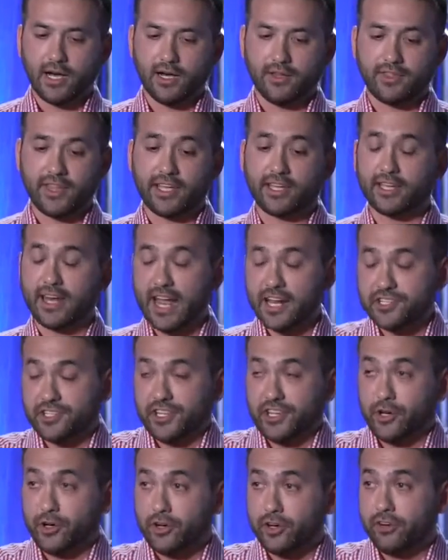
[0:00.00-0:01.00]
they can
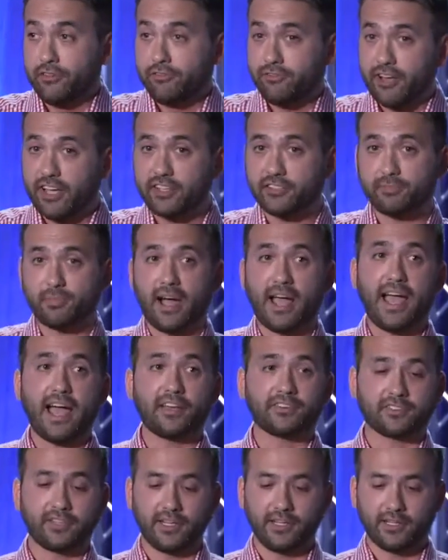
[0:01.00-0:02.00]
actually earn face by
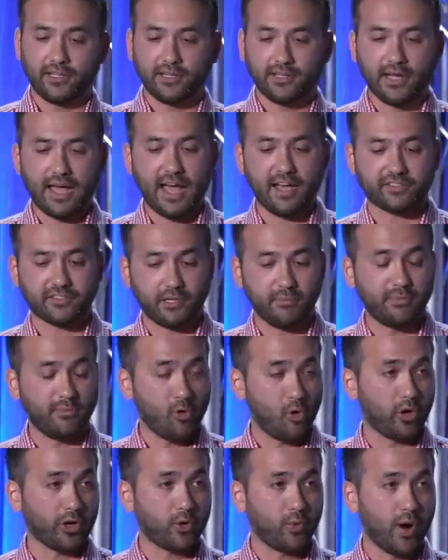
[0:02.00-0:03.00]
asking
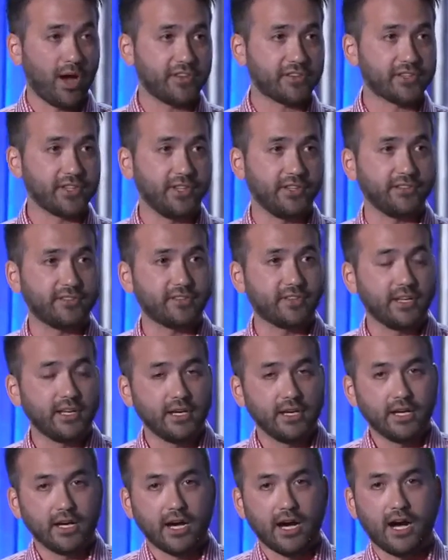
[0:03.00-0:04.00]
more questions.
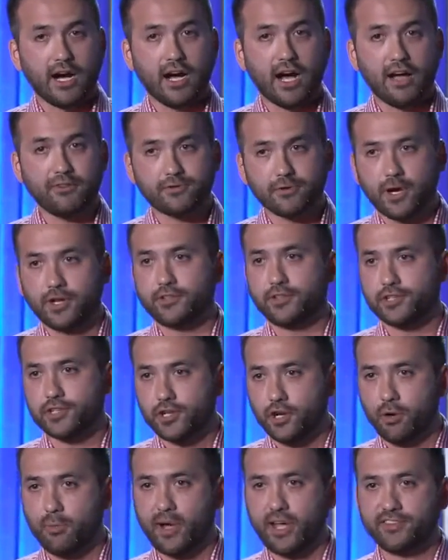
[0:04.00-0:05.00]
I've tried to
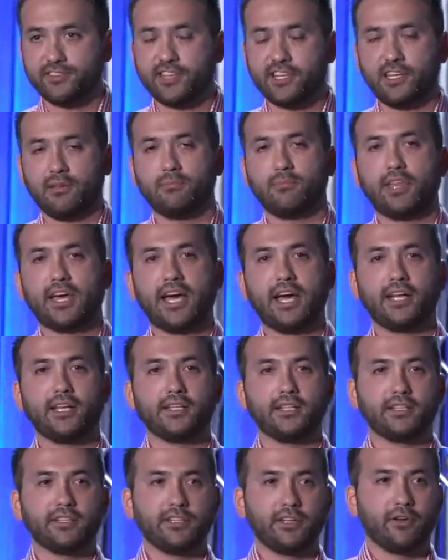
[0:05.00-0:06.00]
show my team
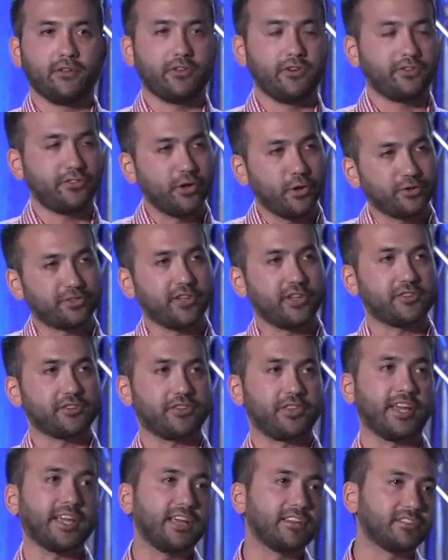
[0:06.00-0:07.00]
that there's no such
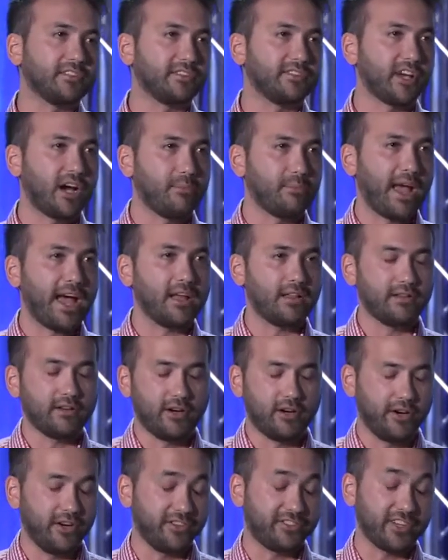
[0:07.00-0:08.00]
thing as a
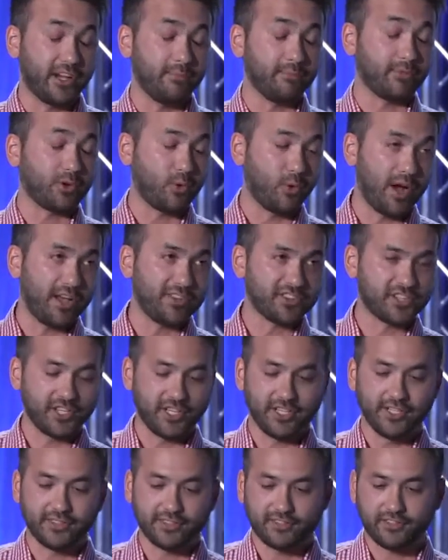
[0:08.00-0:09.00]
dumb
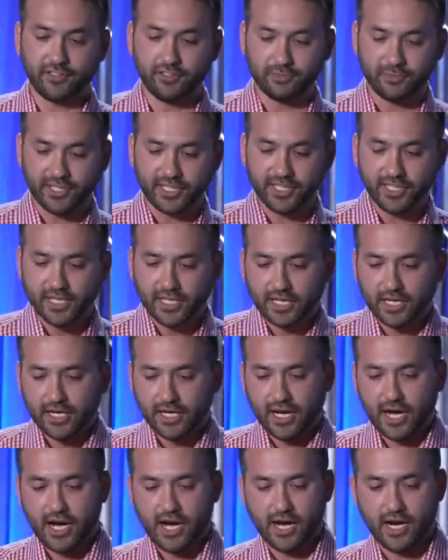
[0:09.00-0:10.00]
question.
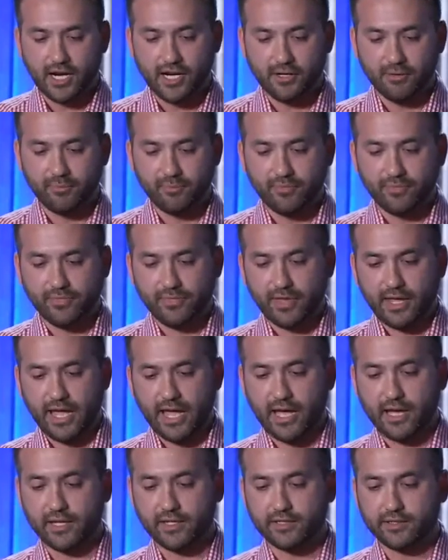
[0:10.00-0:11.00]

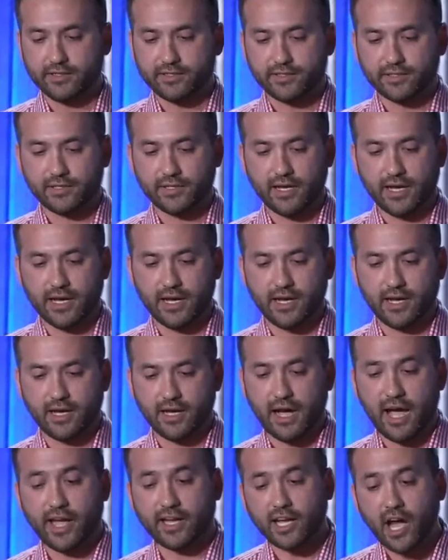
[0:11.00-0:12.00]
And
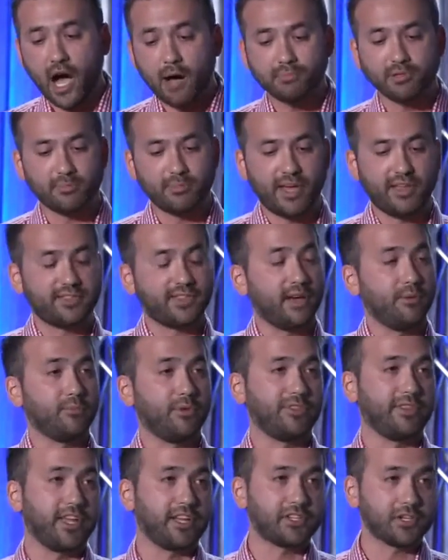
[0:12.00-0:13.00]
I compliment them
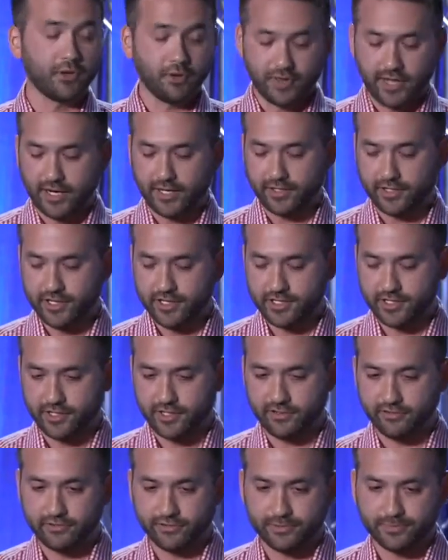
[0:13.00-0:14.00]
when they show that
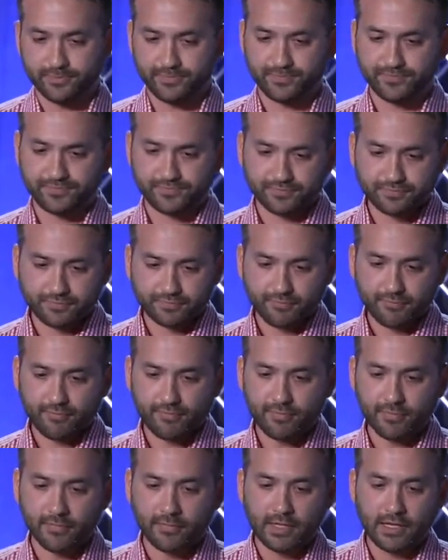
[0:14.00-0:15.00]
initiative.
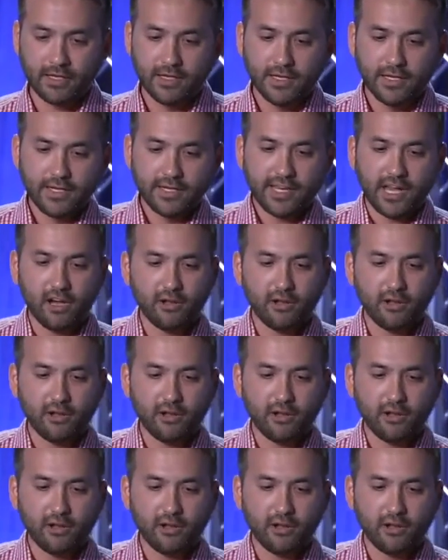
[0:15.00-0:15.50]
Now,